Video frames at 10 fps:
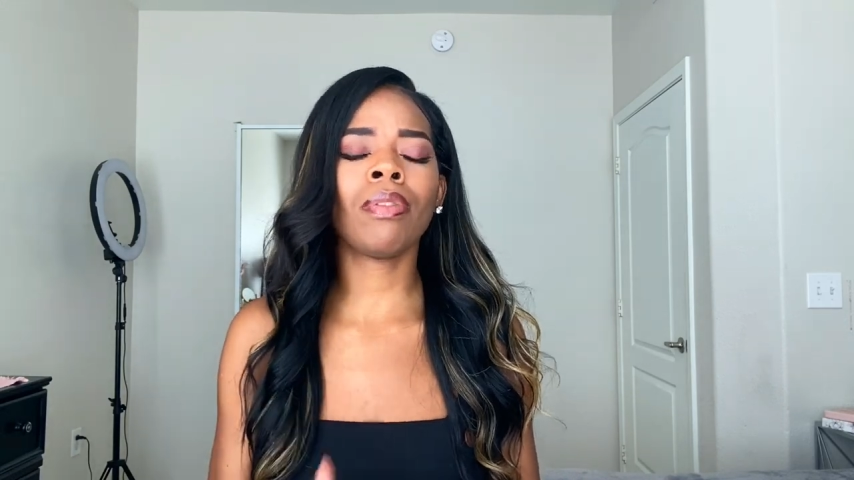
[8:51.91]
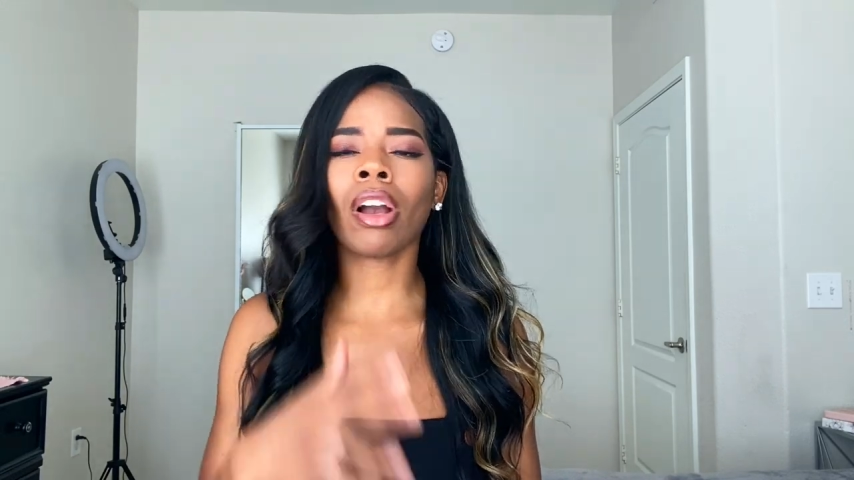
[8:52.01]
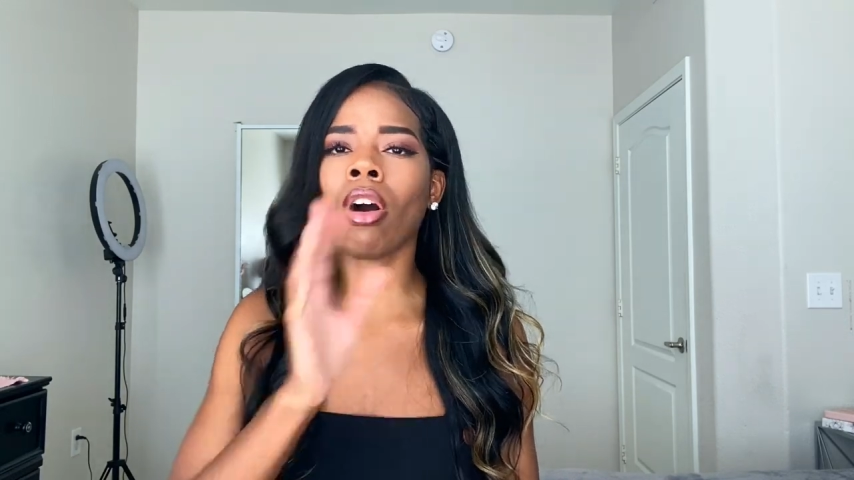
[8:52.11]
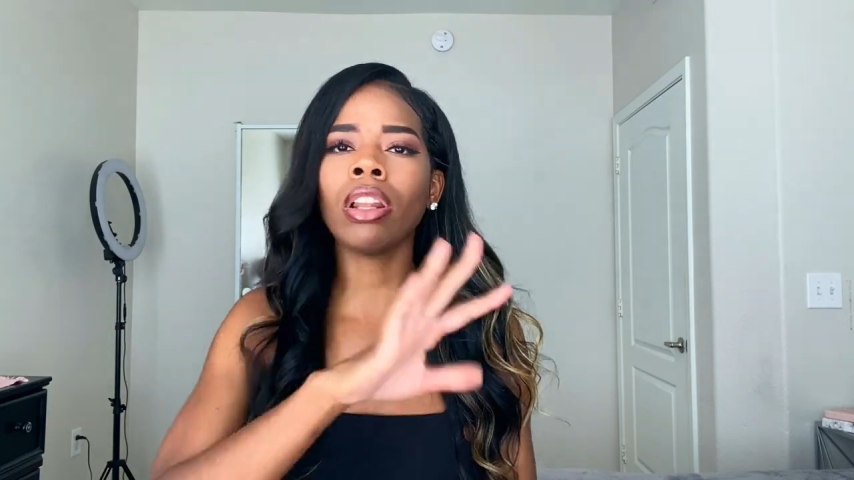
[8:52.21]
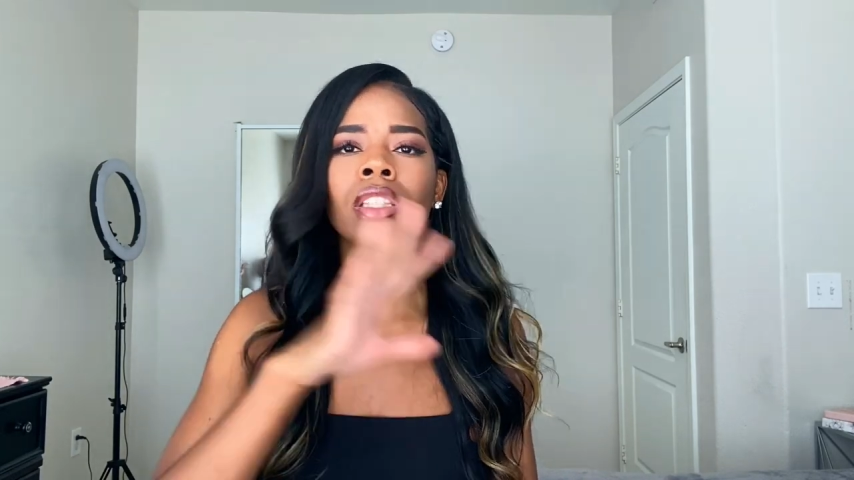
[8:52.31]

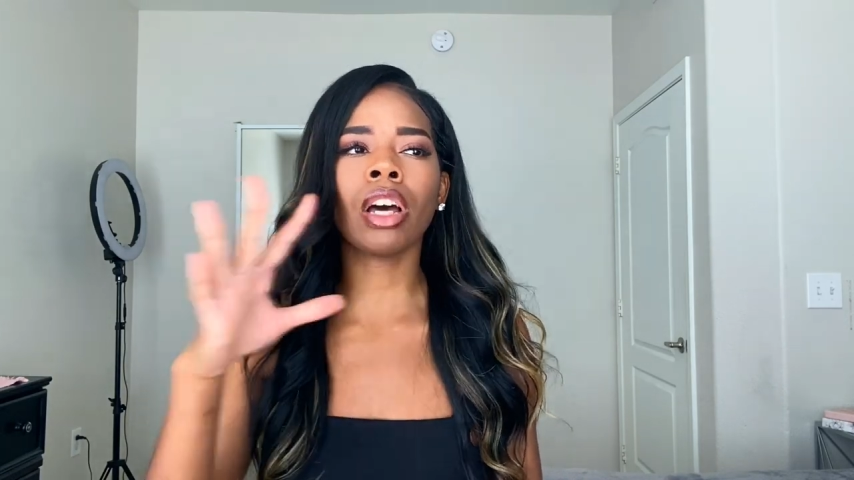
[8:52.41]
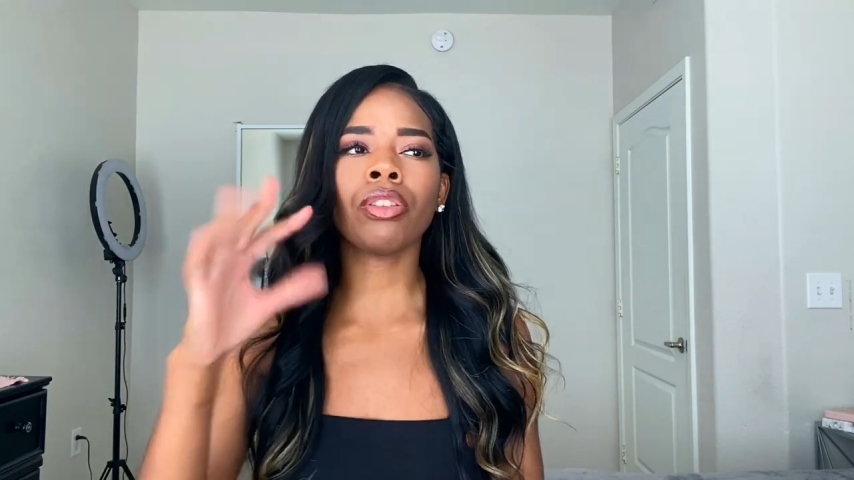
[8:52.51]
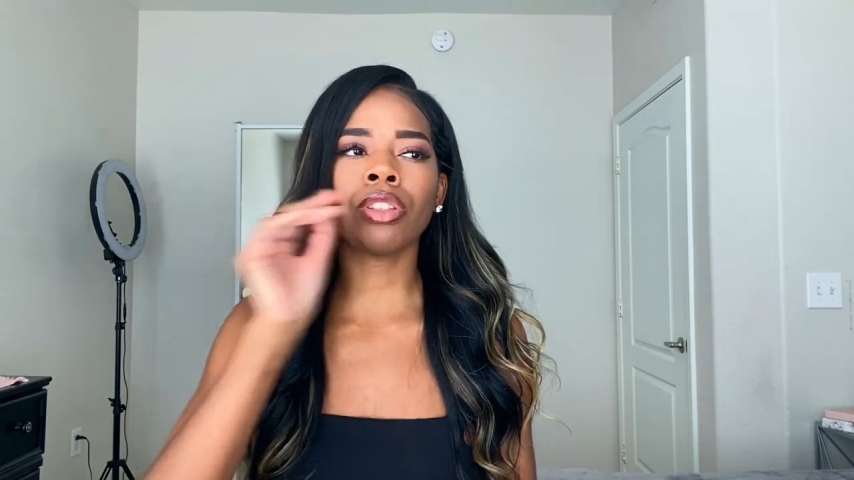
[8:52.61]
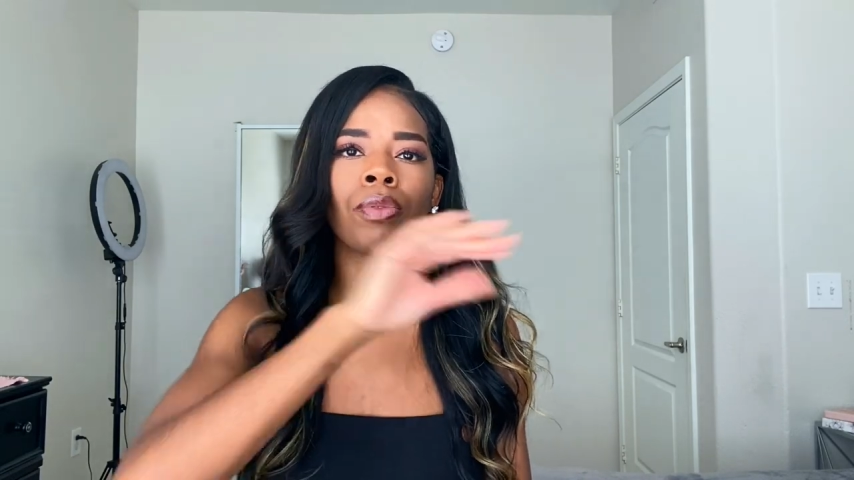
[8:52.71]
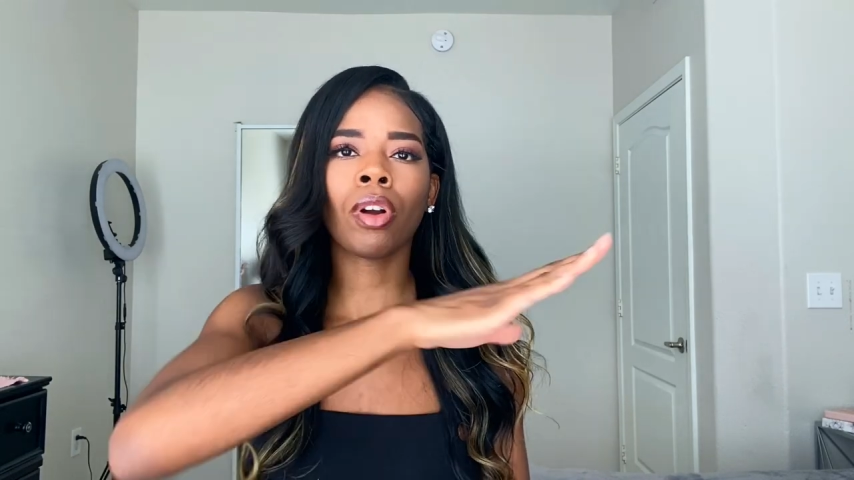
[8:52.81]
like all this
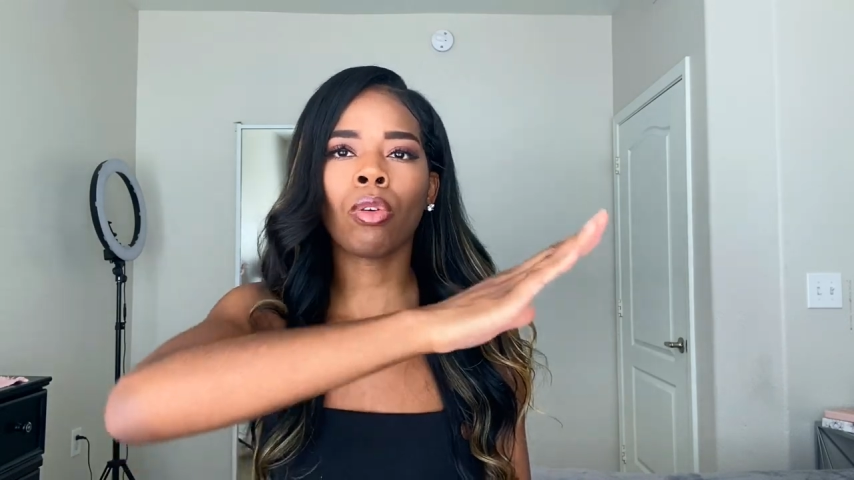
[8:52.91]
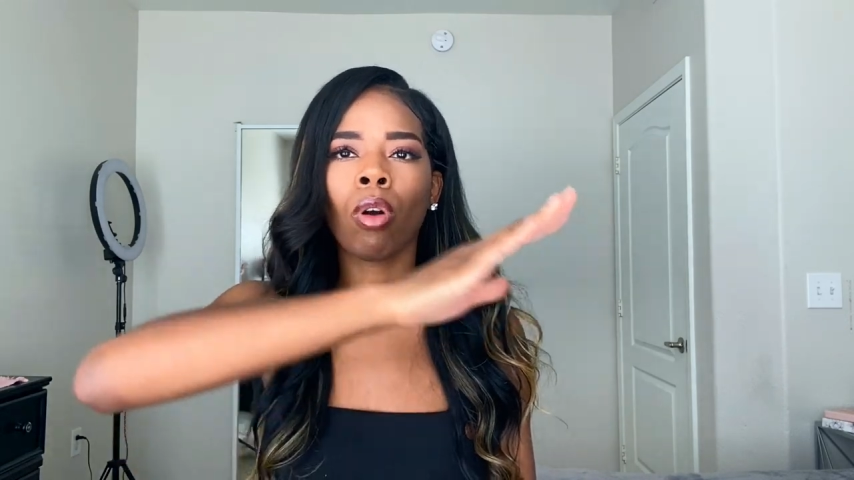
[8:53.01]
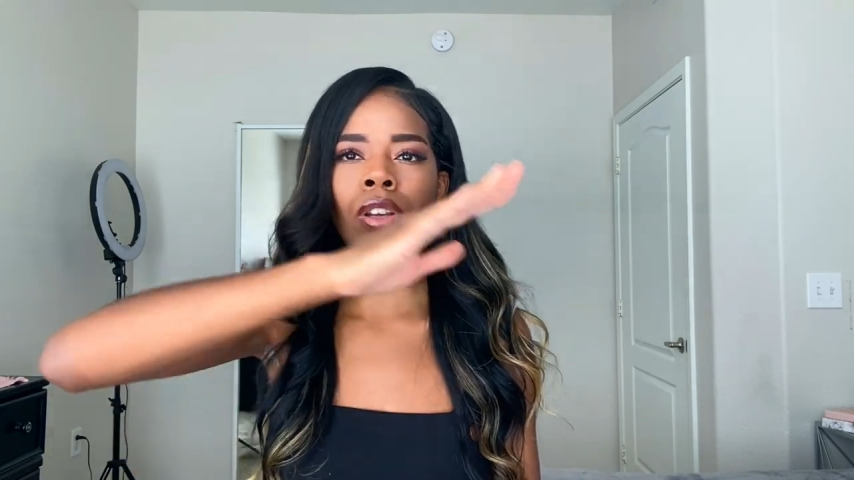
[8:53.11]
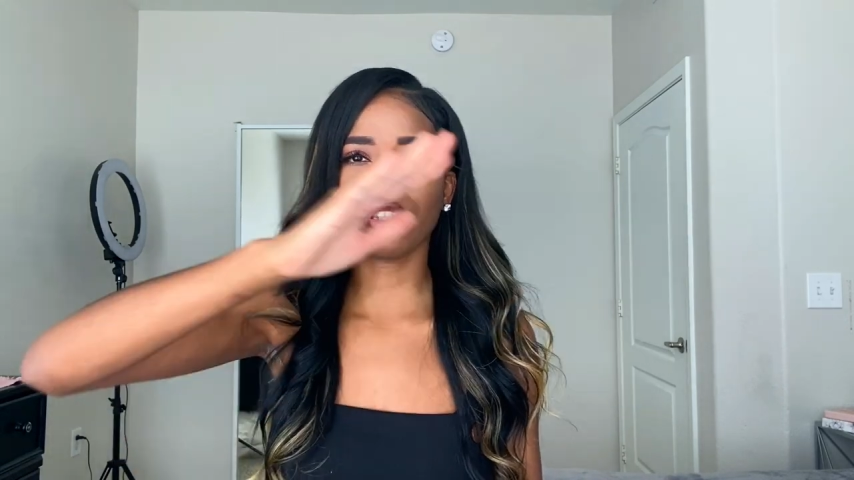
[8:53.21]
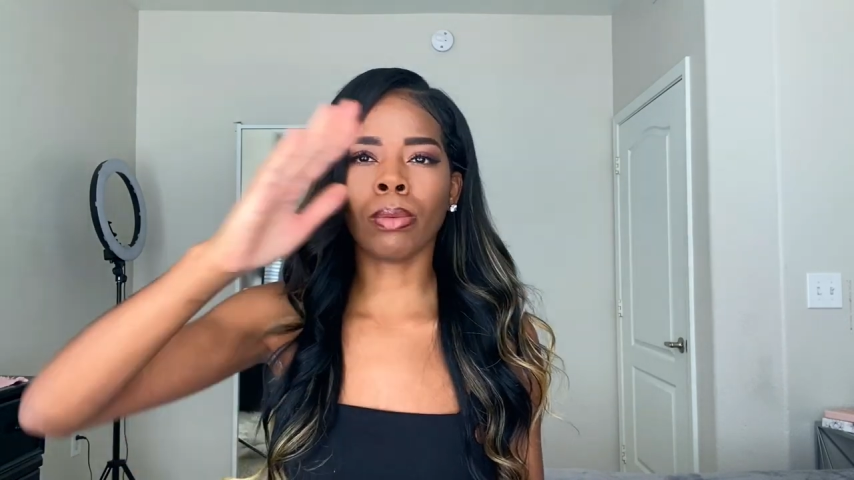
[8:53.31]
other stuff
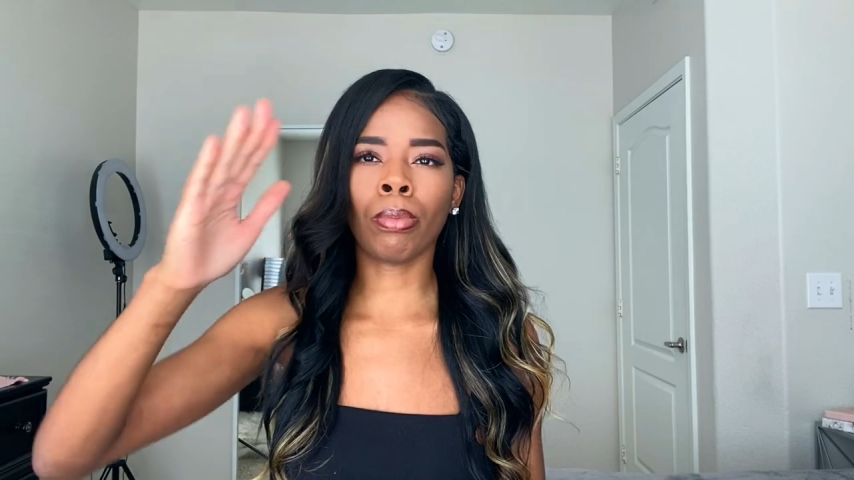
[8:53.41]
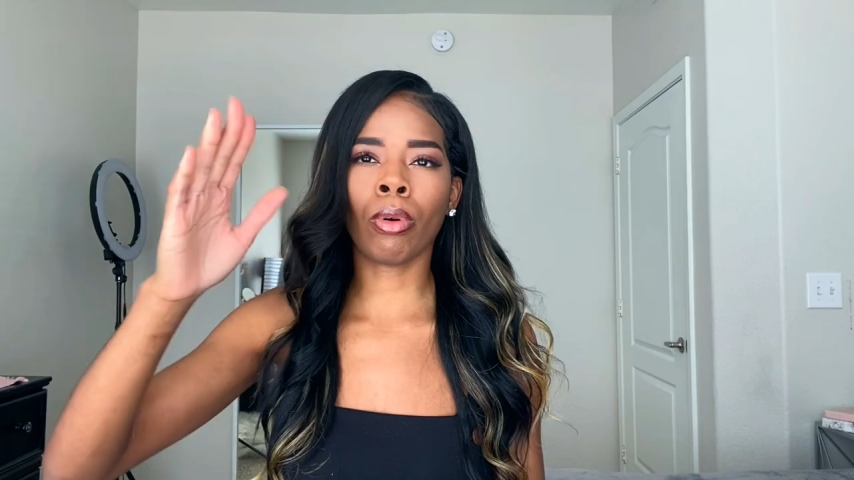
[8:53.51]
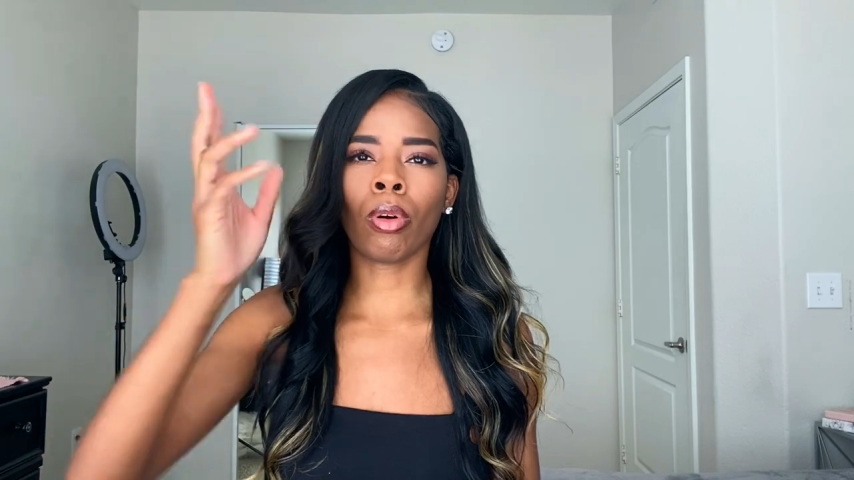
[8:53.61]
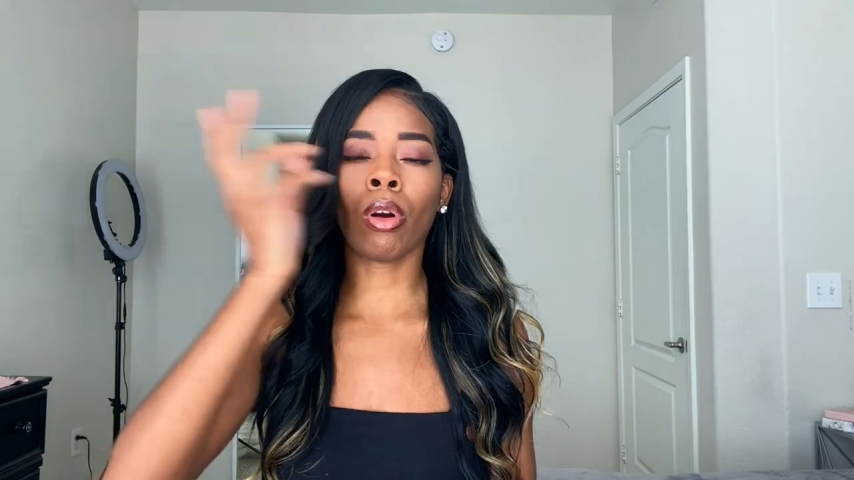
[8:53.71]
across the board